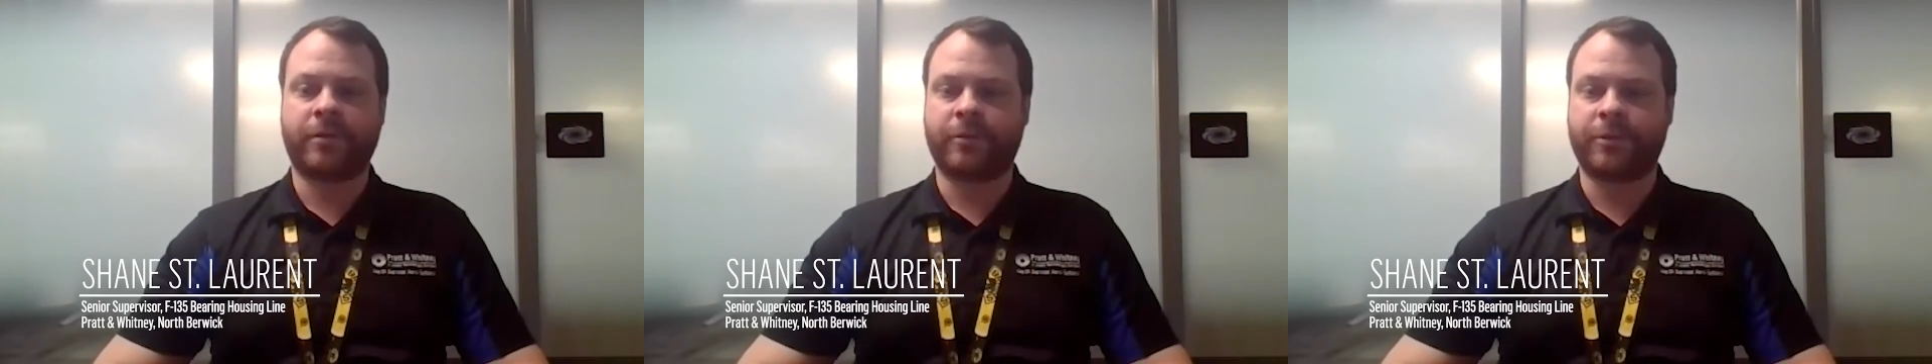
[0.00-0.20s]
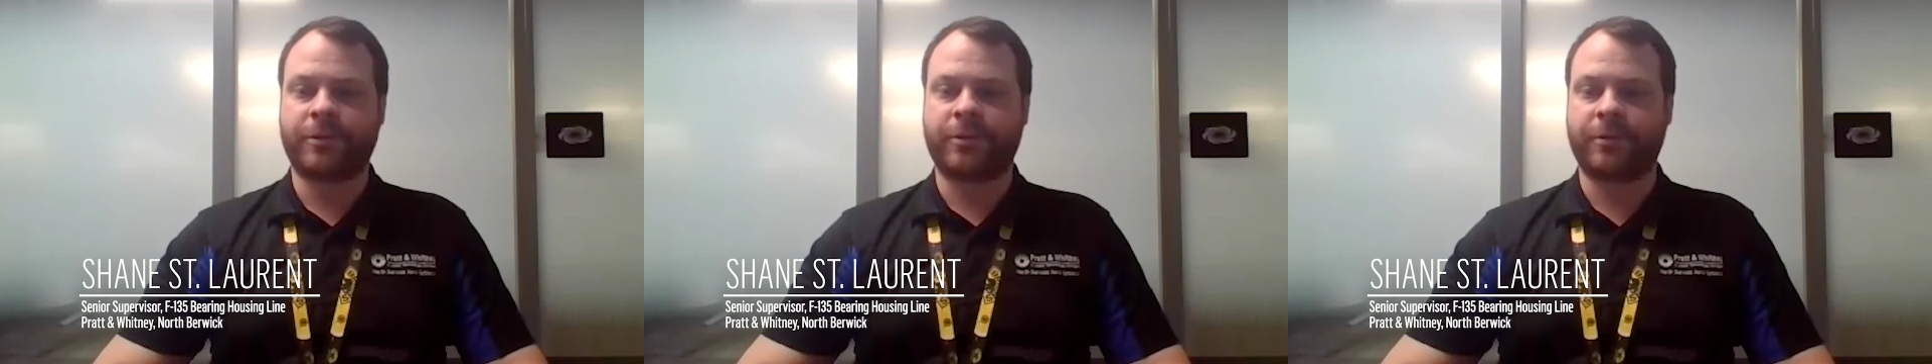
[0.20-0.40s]

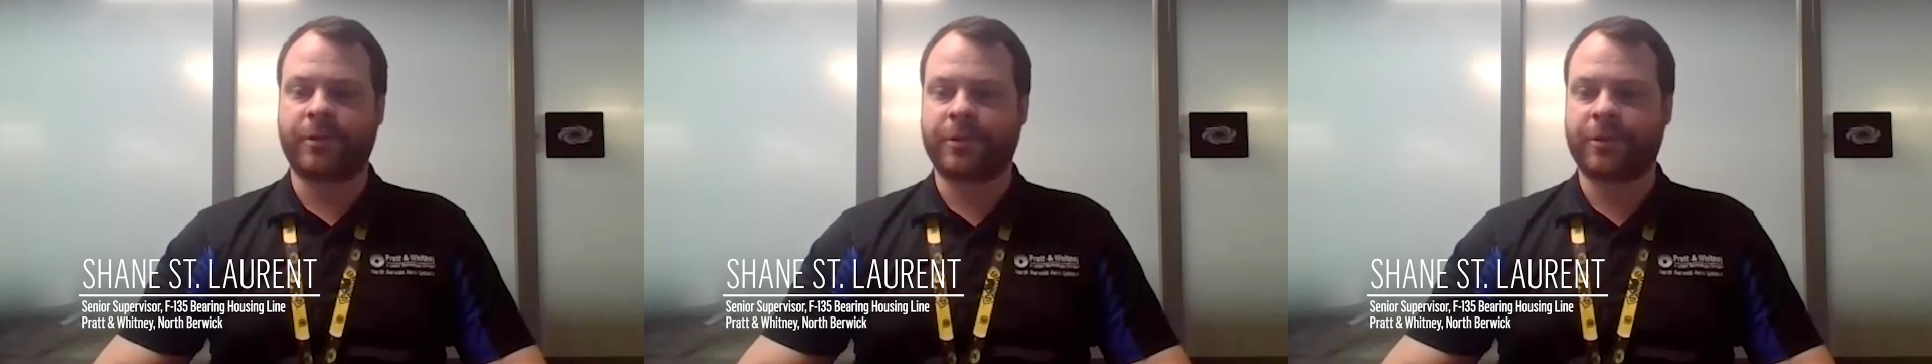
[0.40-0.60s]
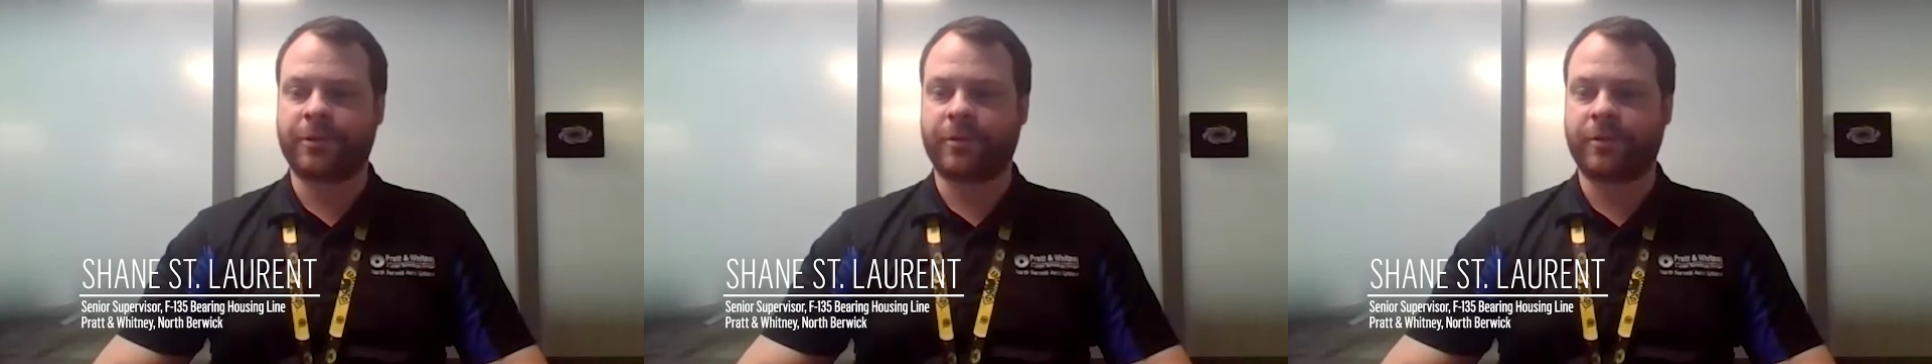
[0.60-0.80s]
who's 2
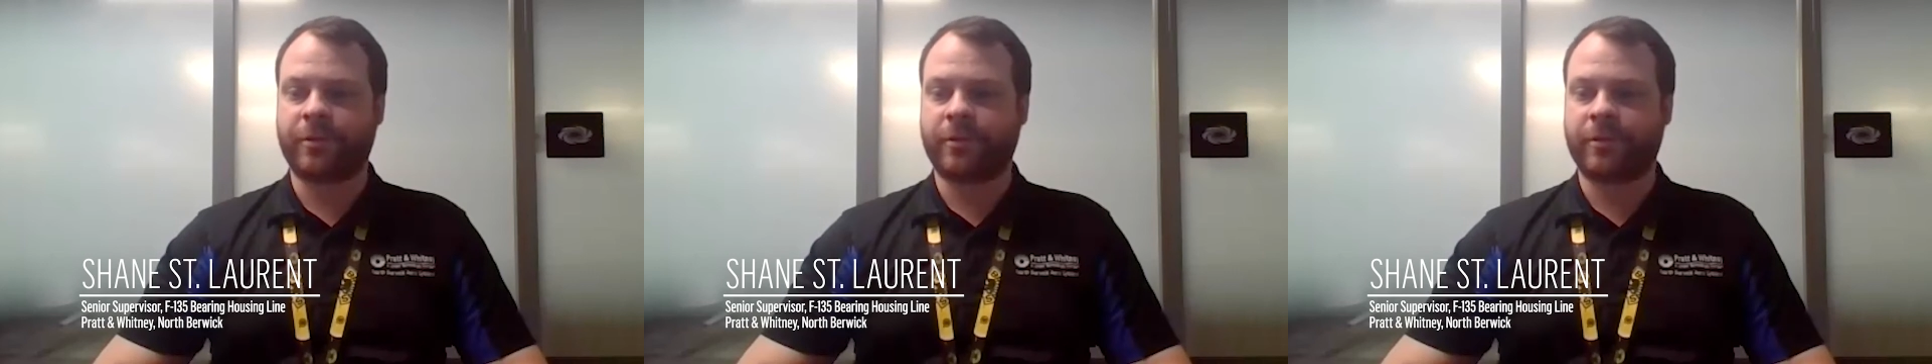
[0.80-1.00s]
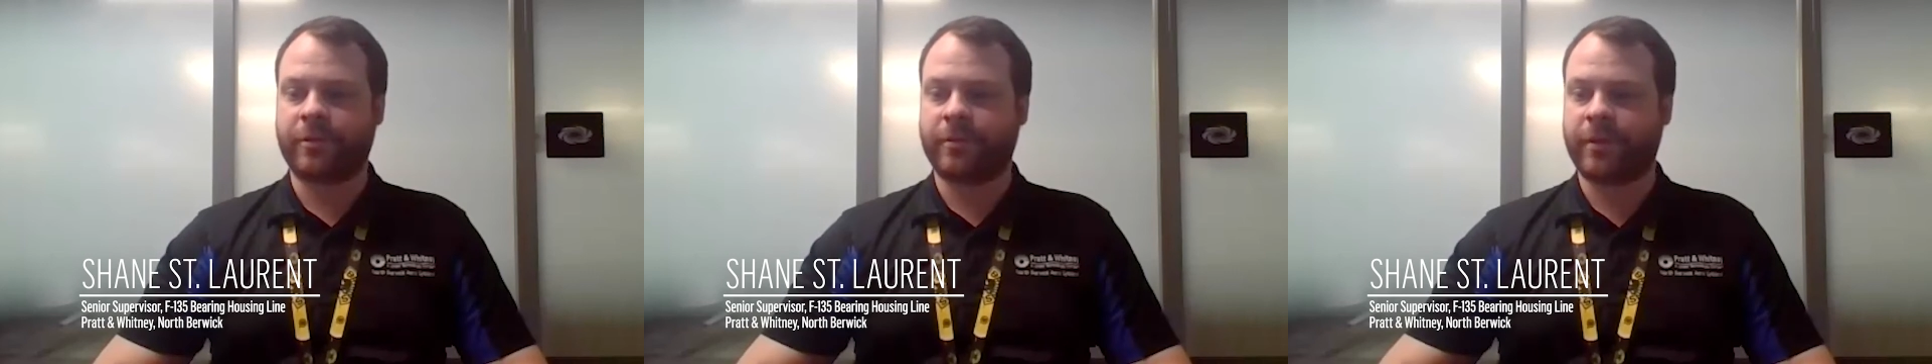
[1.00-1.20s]
years
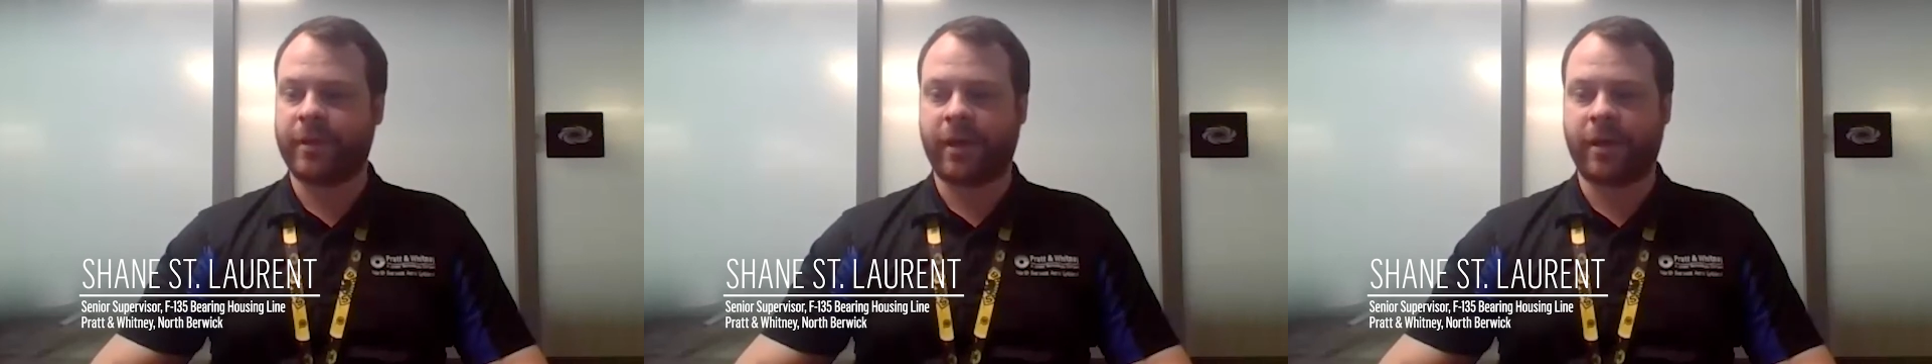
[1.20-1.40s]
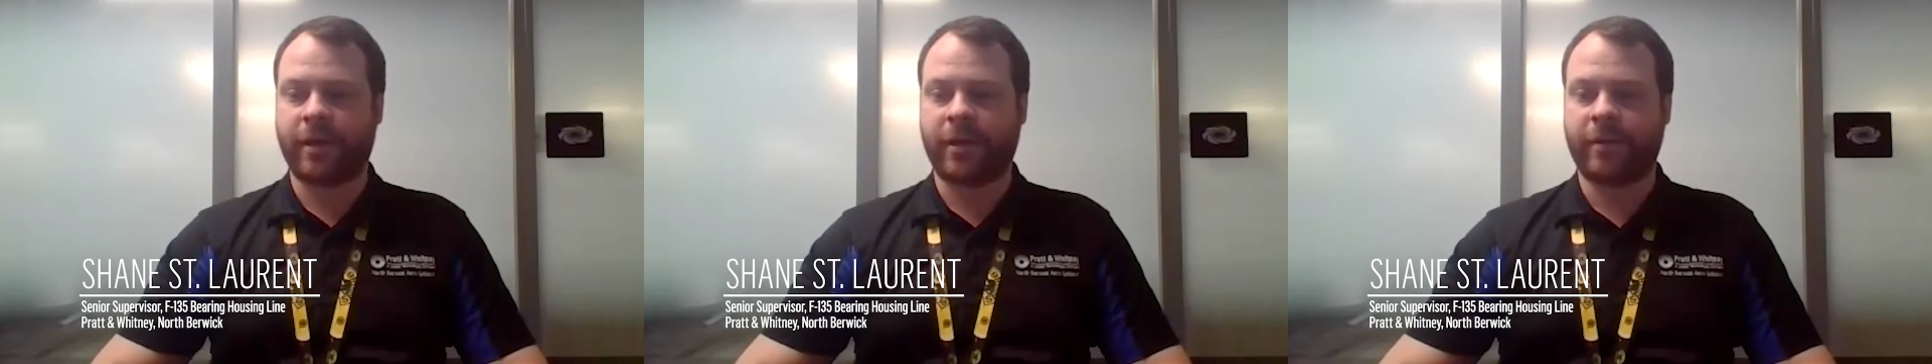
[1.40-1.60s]
old,
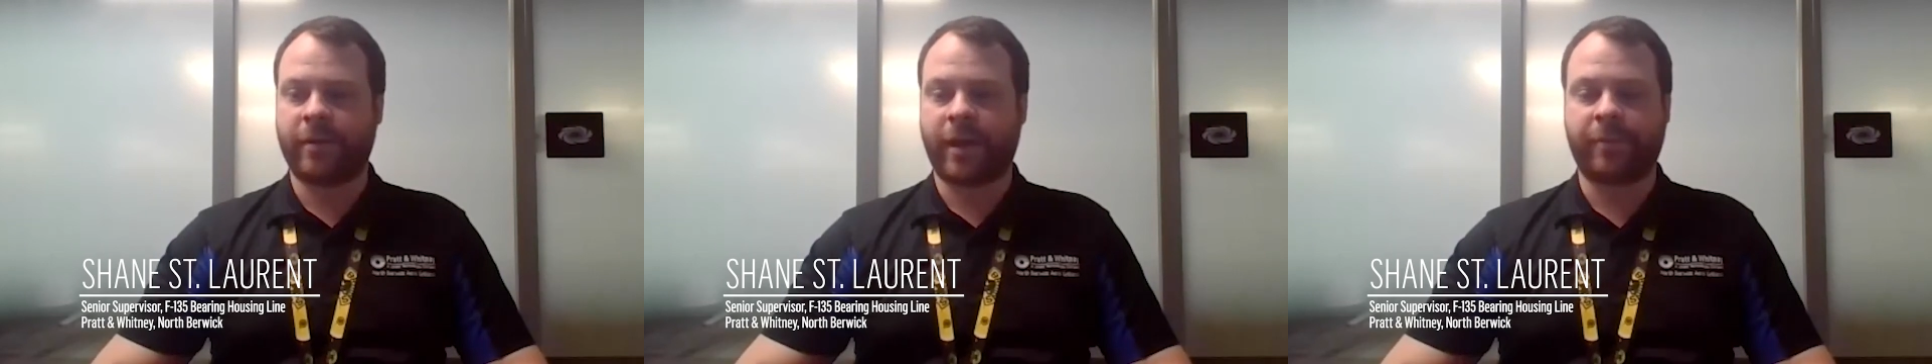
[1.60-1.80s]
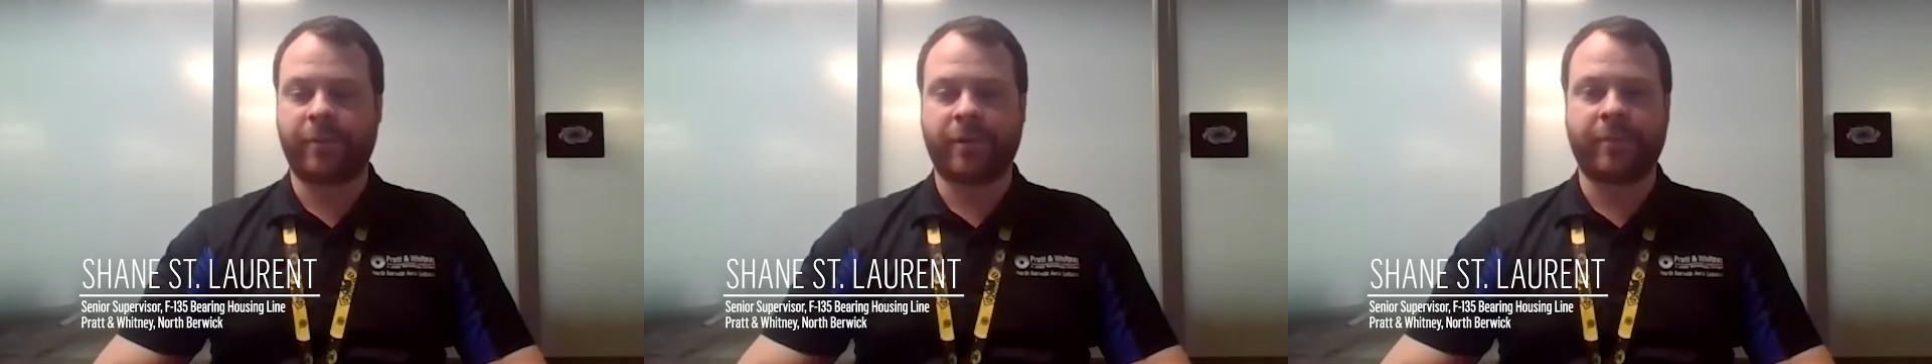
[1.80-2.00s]

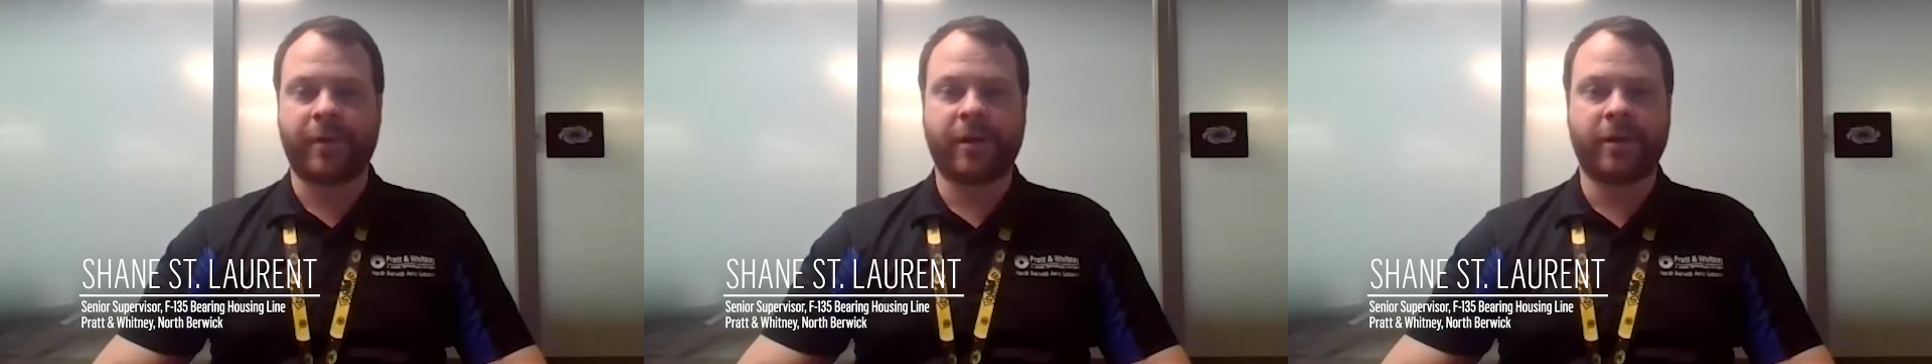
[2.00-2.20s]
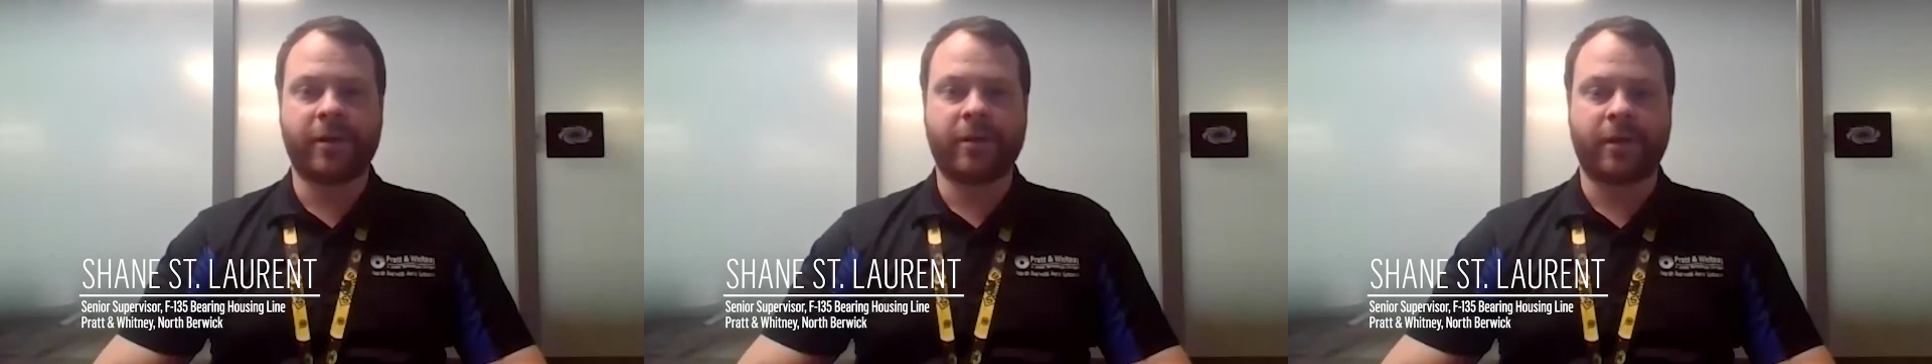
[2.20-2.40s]
happily
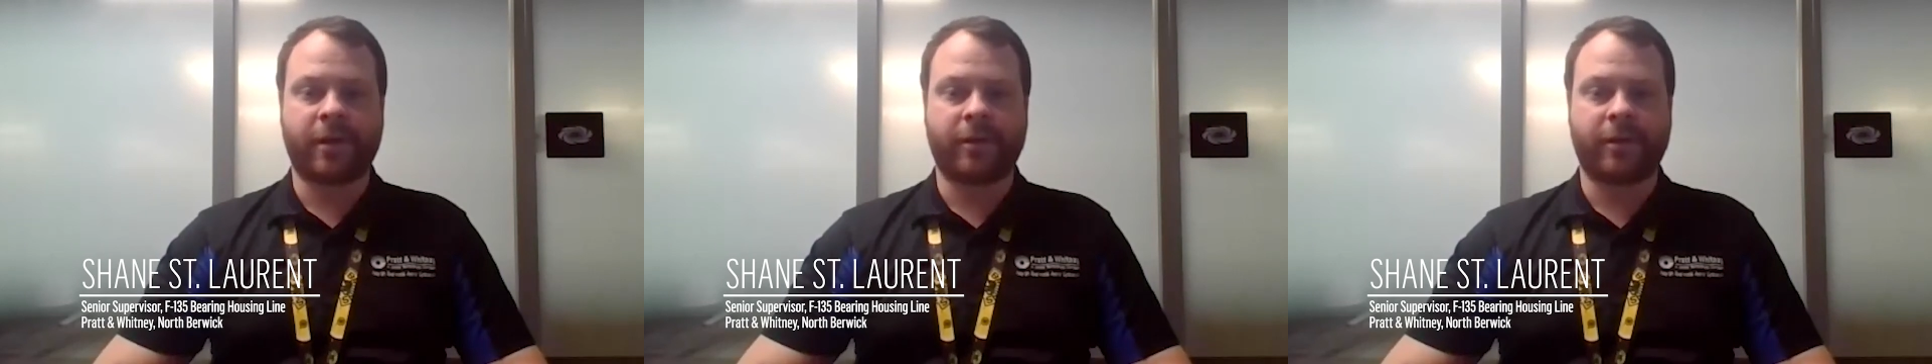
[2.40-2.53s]
married.